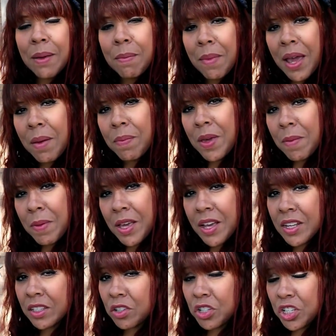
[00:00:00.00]
It may be
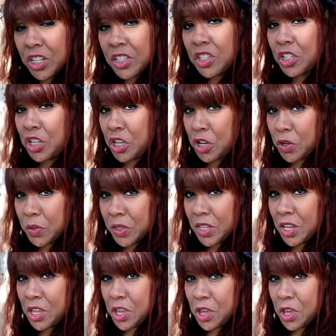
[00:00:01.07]
because they're just using